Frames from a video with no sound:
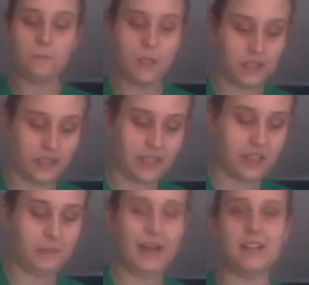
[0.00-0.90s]
selecting
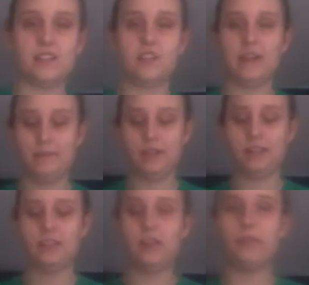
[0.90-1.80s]
your pot. So I'm going to
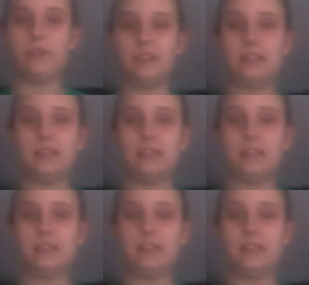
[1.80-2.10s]
start with this